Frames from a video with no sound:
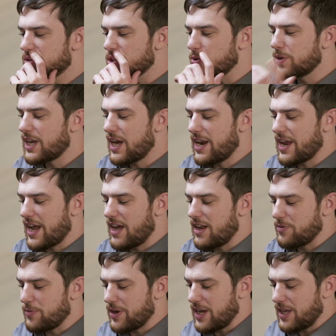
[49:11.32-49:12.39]
So we
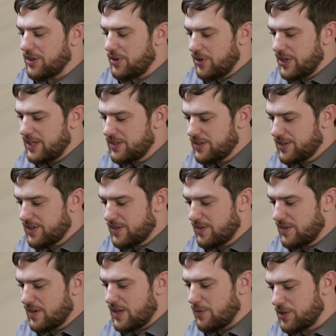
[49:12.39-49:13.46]
got the lens
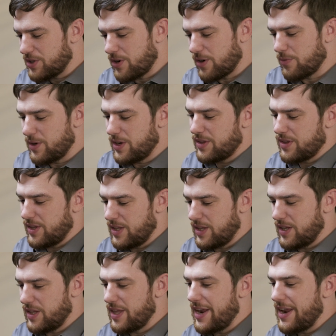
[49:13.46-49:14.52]
that we started with,
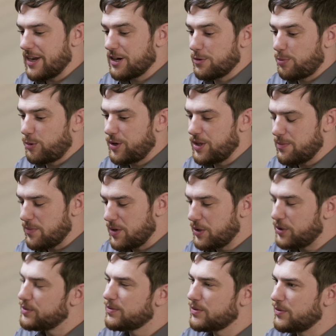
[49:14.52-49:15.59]
and that anchor point in the
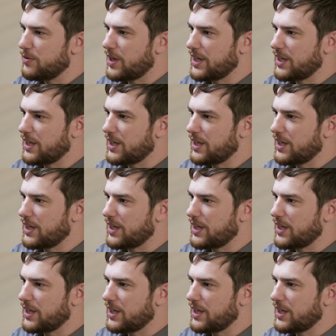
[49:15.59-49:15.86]
middle, right?